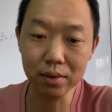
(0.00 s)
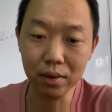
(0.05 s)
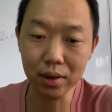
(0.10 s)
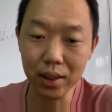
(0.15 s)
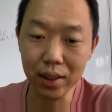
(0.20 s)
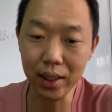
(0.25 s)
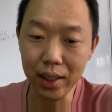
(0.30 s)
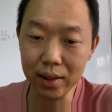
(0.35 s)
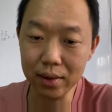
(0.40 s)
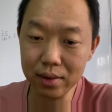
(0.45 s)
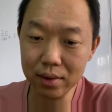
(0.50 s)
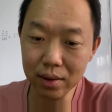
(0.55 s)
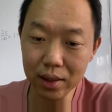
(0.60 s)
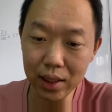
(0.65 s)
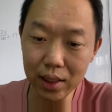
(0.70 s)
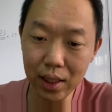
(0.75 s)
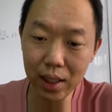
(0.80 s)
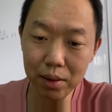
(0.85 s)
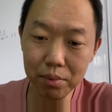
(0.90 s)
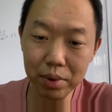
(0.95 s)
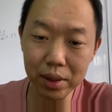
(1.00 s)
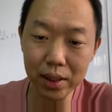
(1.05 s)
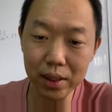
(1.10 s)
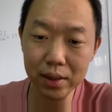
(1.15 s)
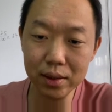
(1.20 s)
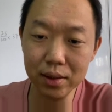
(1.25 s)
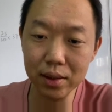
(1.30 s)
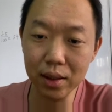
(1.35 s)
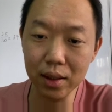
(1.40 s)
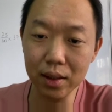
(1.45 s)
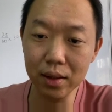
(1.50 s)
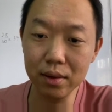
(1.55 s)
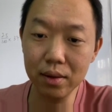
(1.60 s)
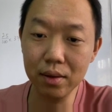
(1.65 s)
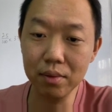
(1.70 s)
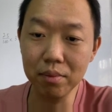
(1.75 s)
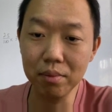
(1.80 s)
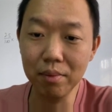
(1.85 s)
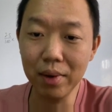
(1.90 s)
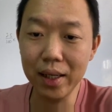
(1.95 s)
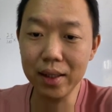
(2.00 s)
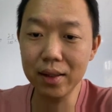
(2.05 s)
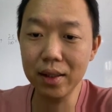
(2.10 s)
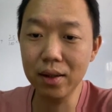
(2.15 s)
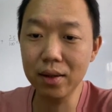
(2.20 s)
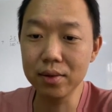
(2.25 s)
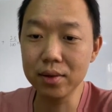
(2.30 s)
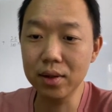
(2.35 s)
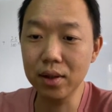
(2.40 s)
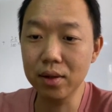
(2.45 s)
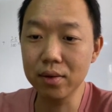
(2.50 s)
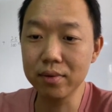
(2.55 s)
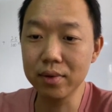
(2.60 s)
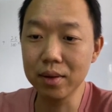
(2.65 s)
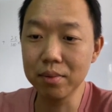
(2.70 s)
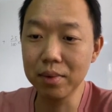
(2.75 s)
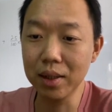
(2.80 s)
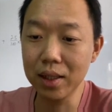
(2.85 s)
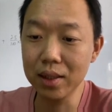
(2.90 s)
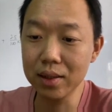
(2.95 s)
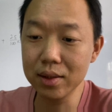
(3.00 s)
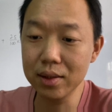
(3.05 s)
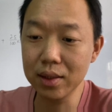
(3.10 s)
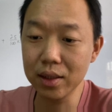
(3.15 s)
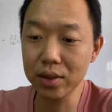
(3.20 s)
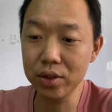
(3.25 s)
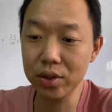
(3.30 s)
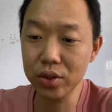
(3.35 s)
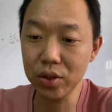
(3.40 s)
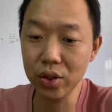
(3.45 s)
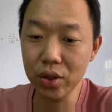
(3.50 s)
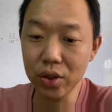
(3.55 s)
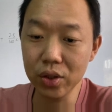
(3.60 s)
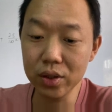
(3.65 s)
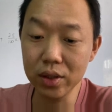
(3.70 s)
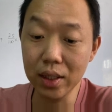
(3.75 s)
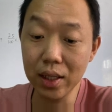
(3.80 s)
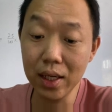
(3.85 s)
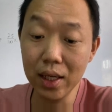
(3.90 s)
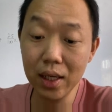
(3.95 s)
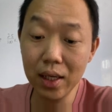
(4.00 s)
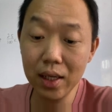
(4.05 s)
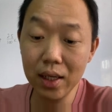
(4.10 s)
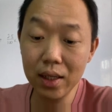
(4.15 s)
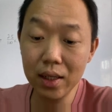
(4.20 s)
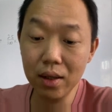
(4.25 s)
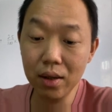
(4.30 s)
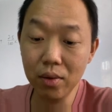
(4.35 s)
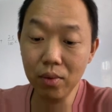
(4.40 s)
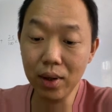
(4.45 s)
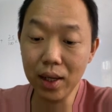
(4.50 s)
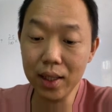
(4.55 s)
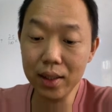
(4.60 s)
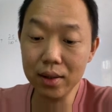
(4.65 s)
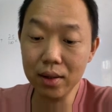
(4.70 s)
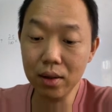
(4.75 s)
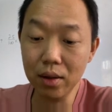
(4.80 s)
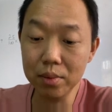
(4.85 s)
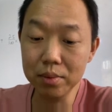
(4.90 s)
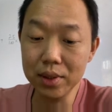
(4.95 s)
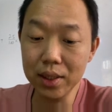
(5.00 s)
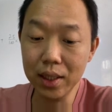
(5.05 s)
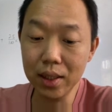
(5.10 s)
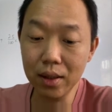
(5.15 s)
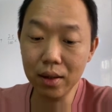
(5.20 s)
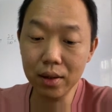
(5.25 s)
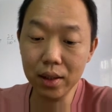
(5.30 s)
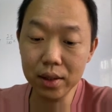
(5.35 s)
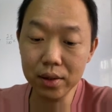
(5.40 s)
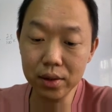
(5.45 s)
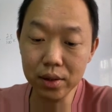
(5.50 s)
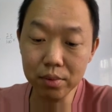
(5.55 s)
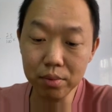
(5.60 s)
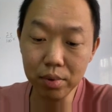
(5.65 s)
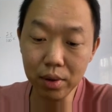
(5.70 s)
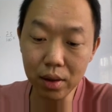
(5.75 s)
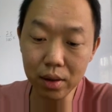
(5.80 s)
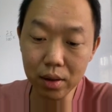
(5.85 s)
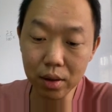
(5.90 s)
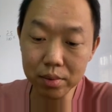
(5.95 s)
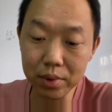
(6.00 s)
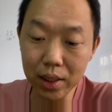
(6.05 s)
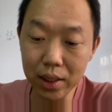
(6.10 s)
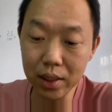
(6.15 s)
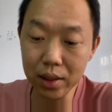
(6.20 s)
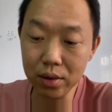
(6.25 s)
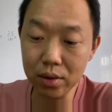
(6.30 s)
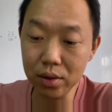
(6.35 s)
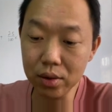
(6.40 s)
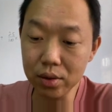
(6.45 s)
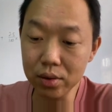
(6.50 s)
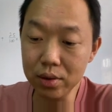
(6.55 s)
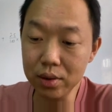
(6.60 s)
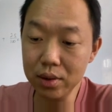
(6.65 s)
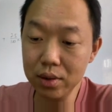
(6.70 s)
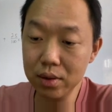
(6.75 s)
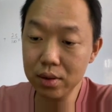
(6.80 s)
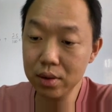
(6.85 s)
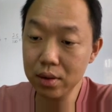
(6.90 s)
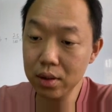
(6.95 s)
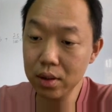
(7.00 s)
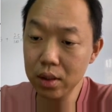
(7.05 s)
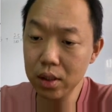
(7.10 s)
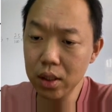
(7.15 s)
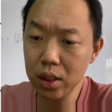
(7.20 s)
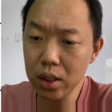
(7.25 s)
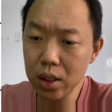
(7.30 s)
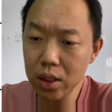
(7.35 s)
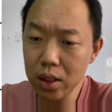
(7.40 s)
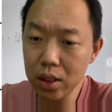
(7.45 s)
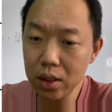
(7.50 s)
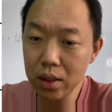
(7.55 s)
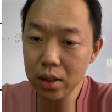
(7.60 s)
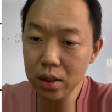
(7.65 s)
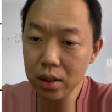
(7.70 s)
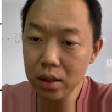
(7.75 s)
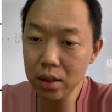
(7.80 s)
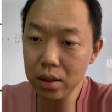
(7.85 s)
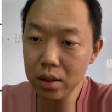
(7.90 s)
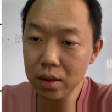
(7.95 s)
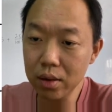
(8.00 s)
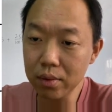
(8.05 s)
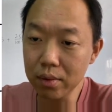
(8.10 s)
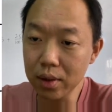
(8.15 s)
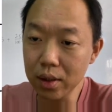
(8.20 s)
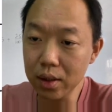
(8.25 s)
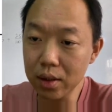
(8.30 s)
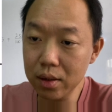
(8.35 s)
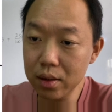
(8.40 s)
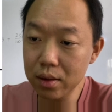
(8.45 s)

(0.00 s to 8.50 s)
okay next Lila plays a magnet on top of a balance as shown what object okay she brought object A close right.